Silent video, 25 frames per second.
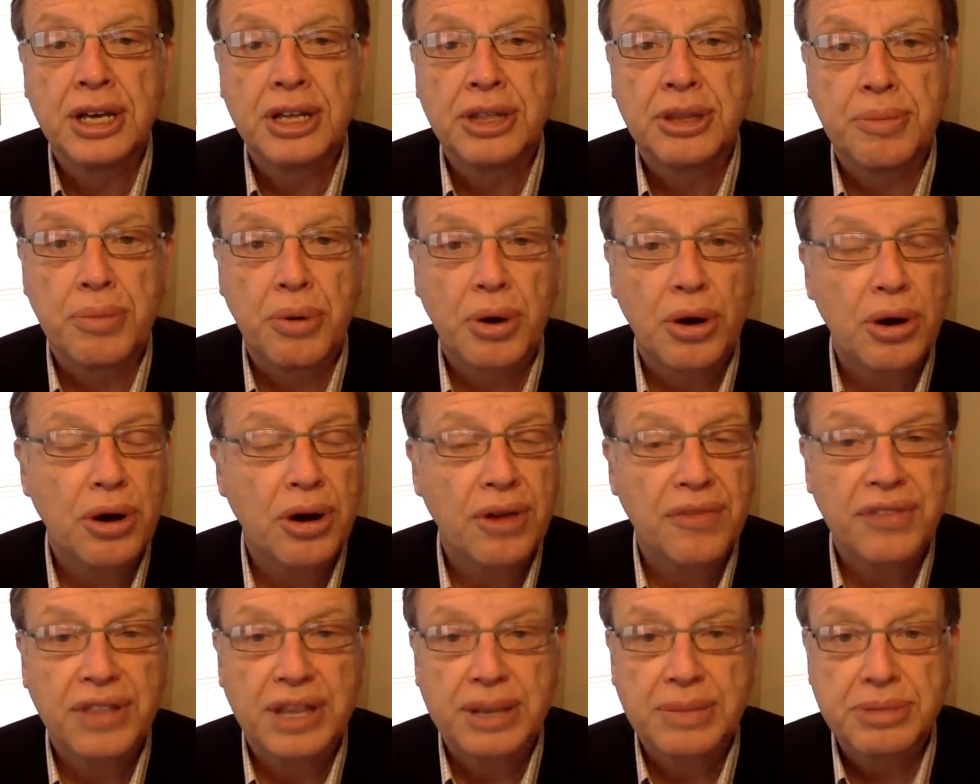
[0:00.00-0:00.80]
the
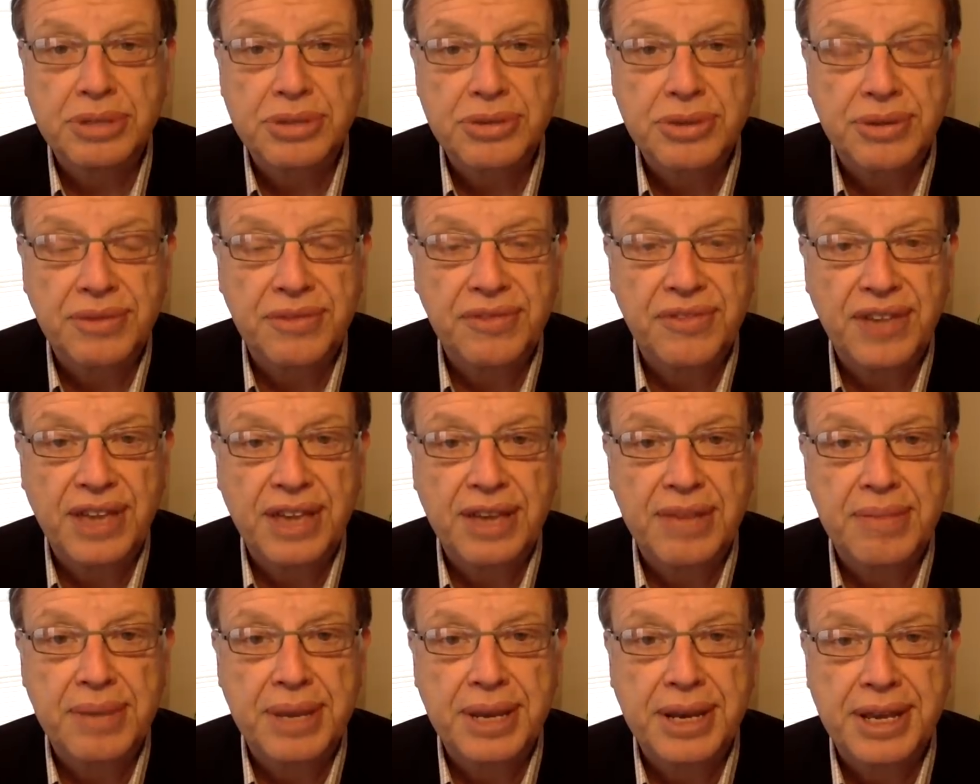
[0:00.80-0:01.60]
bought-off lamestream
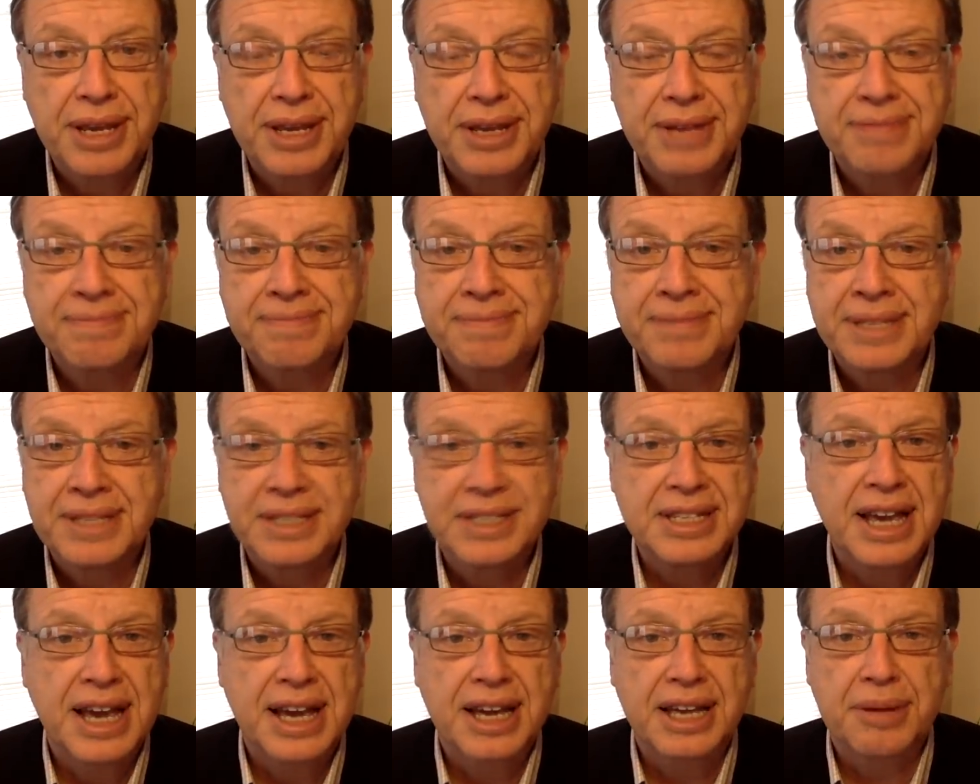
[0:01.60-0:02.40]
fake media
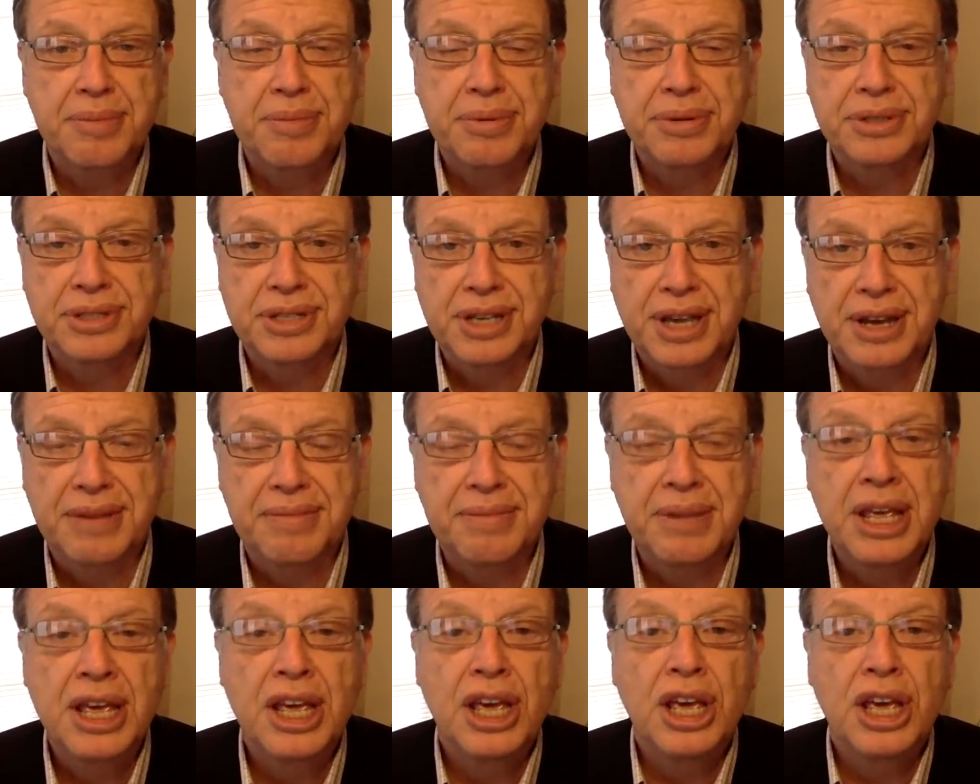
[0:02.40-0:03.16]
is not going to present.